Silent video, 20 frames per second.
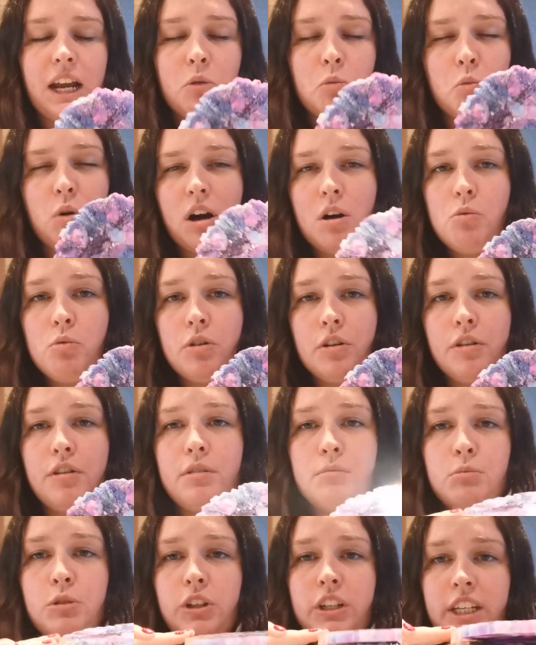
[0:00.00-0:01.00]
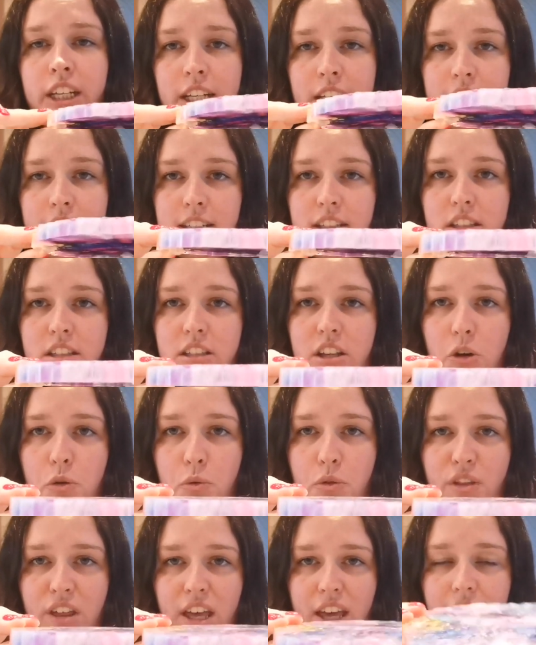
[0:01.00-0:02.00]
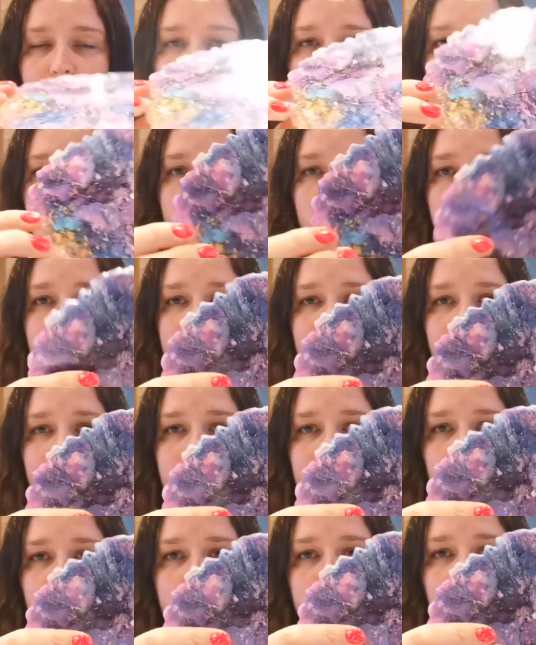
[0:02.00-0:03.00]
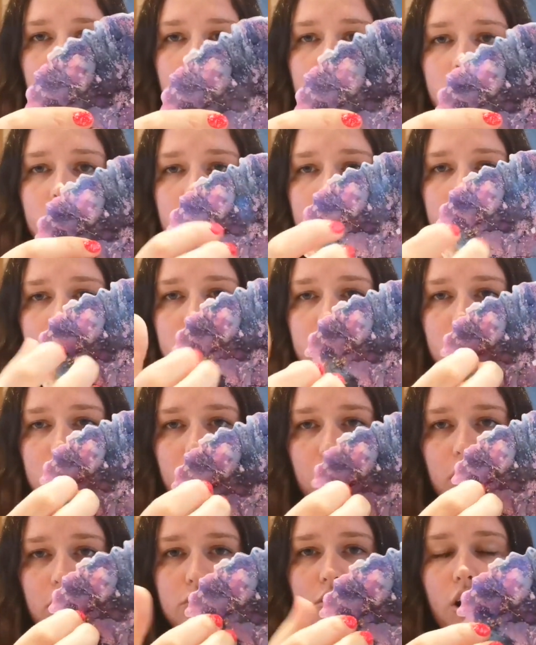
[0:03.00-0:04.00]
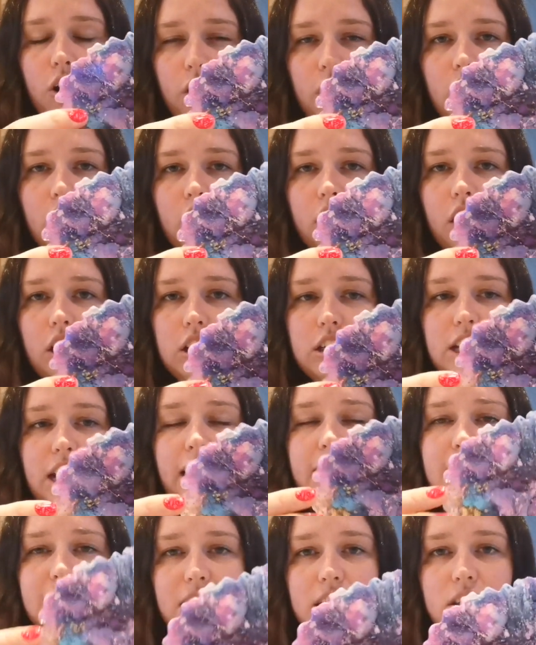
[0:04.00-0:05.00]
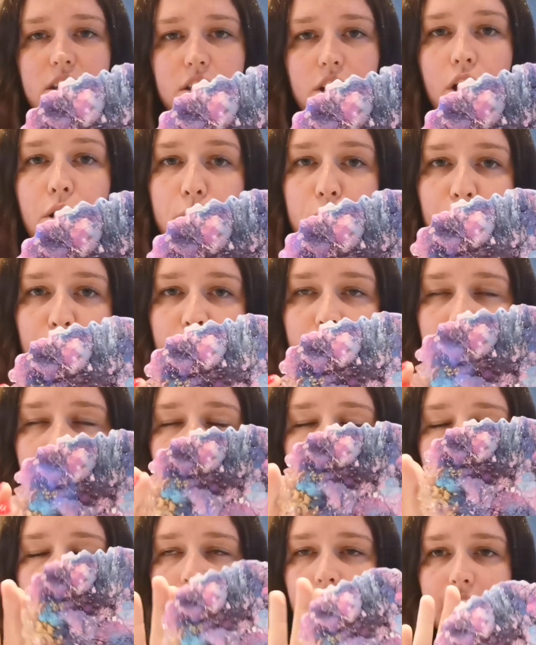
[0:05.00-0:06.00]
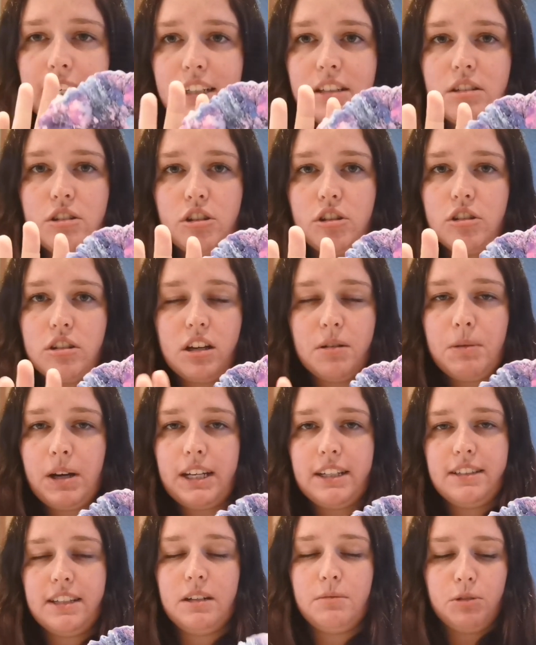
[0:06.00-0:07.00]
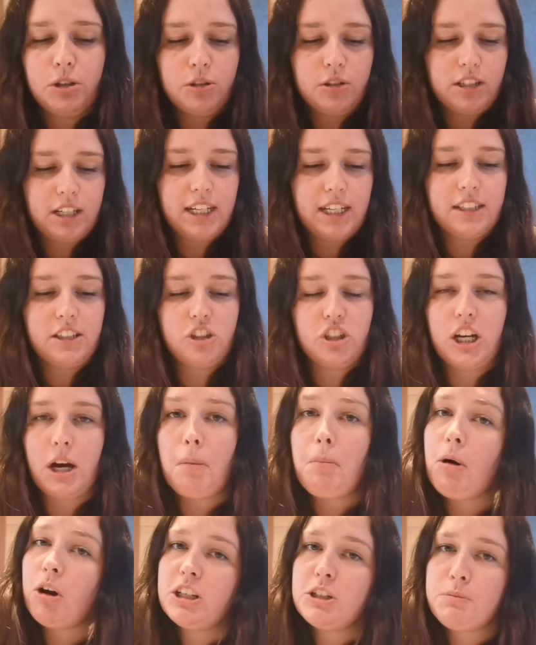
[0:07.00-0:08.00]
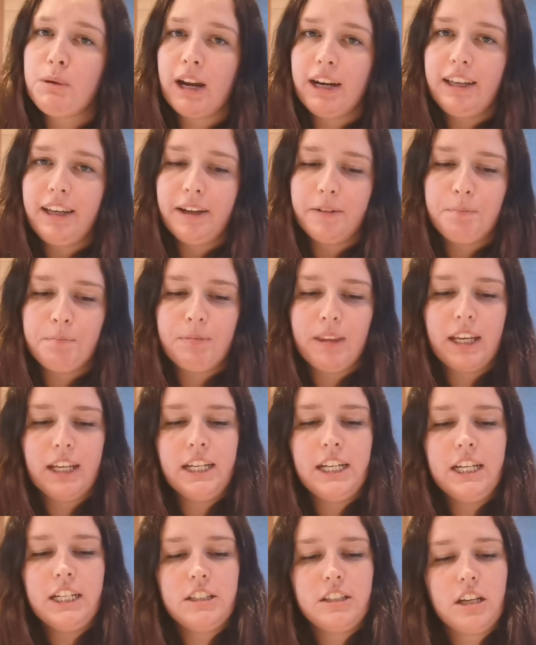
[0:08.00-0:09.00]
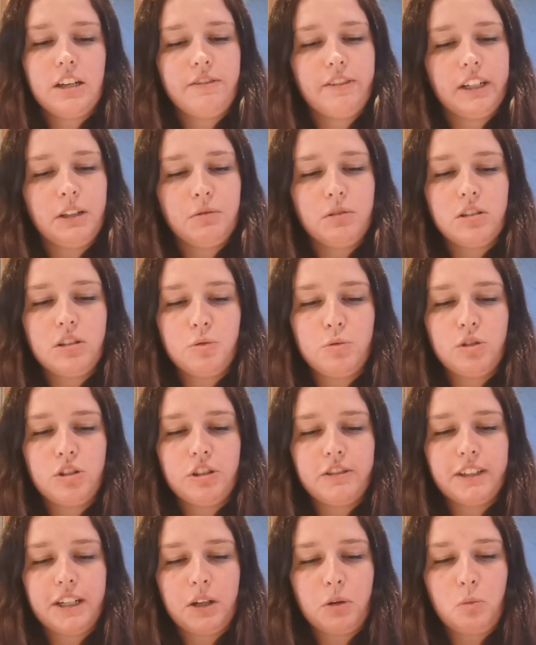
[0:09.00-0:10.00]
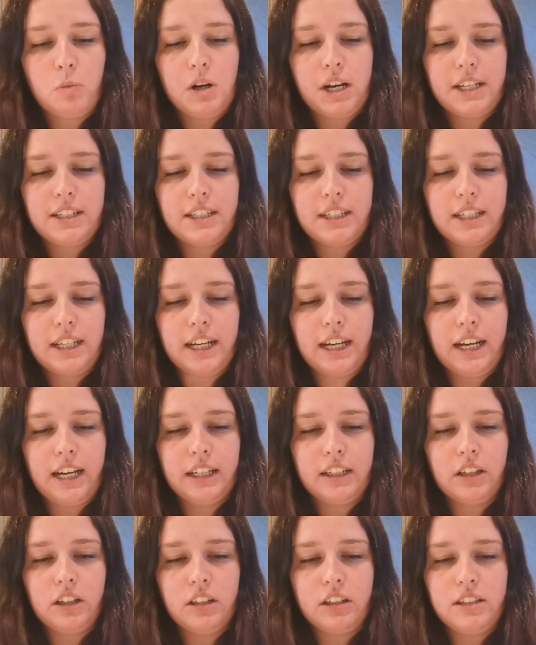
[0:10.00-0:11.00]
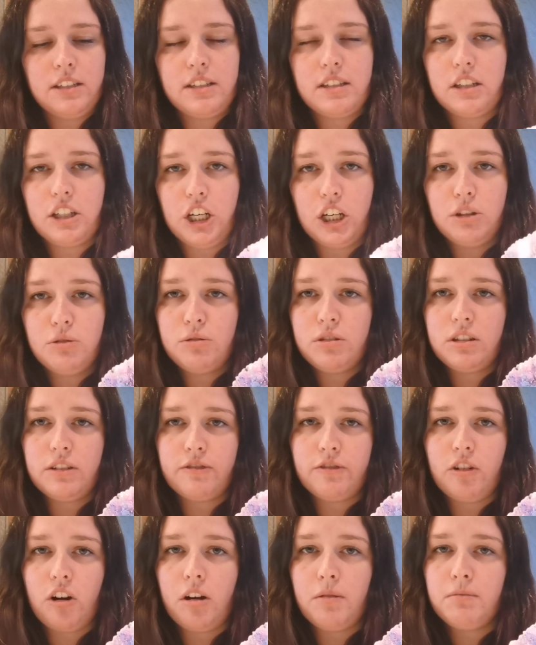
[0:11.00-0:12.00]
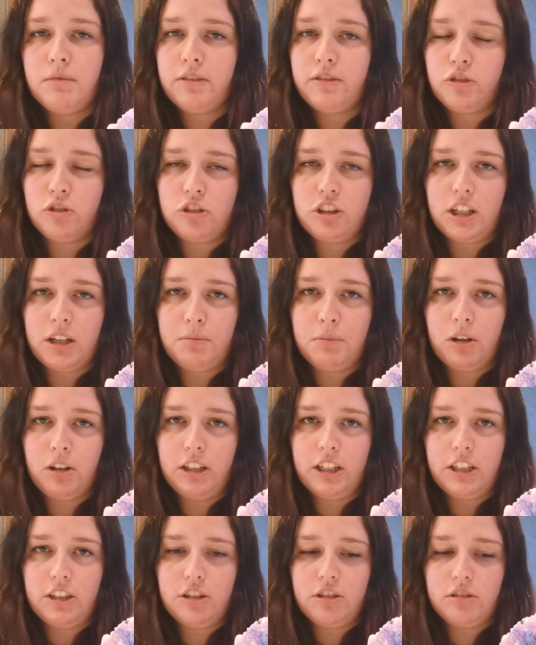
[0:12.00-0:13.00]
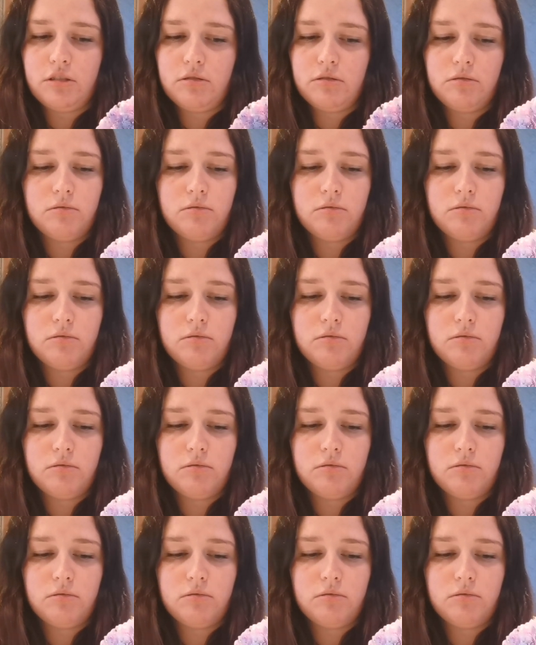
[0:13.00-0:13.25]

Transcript: and well worth the money. It's so thick, really, really strong, like rock hard, and it's acetone proof. And it's just amazing. I'm using it as a gel polish palette. So if anyone's wondering where to get a nice coaster from for gel polish